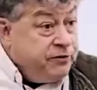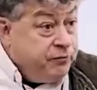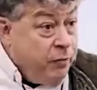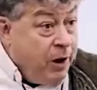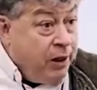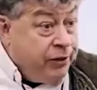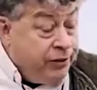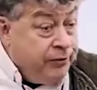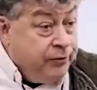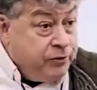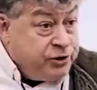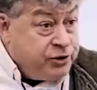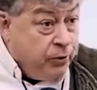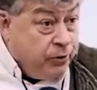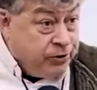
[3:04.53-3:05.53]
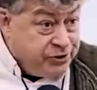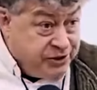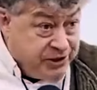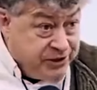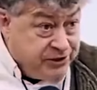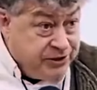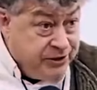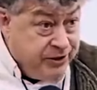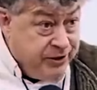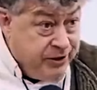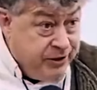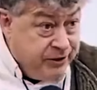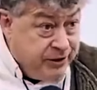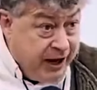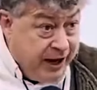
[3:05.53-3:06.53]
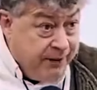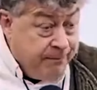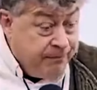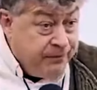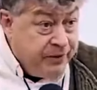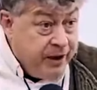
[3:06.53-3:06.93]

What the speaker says: of wealth and resources, okay,